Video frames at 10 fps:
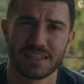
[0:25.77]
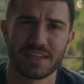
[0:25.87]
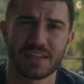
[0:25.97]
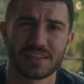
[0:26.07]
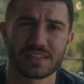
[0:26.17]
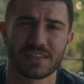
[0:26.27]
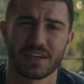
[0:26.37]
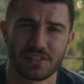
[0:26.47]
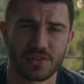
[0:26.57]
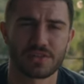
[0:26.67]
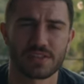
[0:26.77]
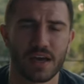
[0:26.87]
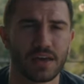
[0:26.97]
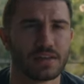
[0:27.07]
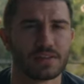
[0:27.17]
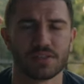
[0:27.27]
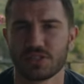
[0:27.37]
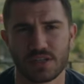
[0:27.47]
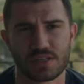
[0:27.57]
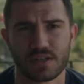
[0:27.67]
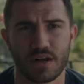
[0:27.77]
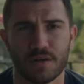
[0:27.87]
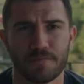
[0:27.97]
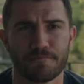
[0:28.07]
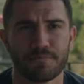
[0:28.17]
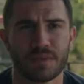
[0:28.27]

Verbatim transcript: ideas that it's your sign to just start.